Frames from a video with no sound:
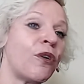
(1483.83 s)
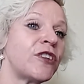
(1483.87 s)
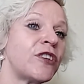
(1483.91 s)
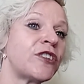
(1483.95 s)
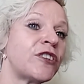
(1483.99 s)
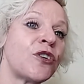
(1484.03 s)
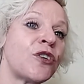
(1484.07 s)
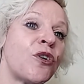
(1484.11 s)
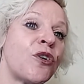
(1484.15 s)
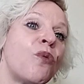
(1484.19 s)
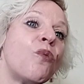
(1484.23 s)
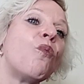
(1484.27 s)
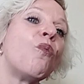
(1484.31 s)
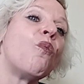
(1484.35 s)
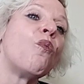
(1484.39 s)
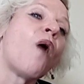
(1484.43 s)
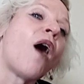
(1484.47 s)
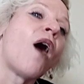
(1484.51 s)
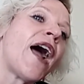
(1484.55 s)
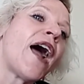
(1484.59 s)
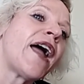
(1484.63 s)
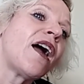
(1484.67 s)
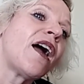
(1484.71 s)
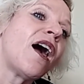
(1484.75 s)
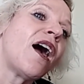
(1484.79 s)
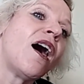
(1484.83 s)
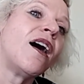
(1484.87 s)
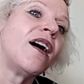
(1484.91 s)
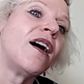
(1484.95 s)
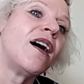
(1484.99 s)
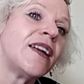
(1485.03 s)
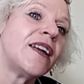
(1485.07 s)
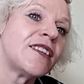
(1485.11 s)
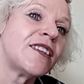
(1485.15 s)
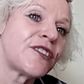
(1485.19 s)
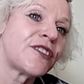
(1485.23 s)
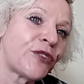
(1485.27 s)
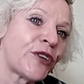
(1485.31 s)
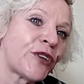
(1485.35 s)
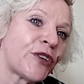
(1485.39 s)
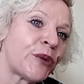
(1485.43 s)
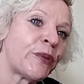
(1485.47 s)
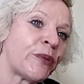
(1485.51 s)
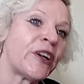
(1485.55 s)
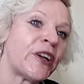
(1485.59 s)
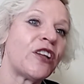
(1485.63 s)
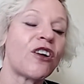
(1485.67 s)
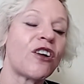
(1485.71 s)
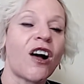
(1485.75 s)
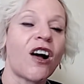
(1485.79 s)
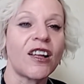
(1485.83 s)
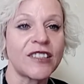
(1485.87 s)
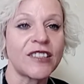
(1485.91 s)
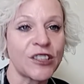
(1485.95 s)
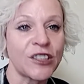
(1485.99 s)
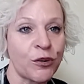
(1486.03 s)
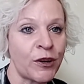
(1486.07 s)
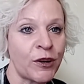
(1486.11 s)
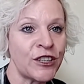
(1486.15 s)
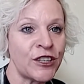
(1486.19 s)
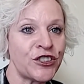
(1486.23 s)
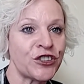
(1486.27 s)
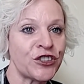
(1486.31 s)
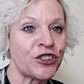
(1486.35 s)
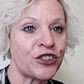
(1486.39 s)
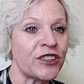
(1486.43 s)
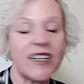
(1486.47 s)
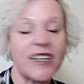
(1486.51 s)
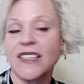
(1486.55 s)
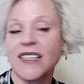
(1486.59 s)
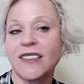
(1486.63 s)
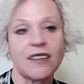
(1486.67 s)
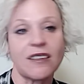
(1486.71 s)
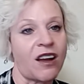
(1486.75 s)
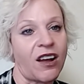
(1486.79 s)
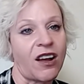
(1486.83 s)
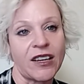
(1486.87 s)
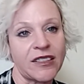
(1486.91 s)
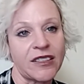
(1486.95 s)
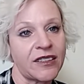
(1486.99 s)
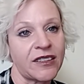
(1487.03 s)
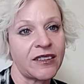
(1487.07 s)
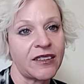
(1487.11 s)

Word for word: So why is free will consequential? It's not.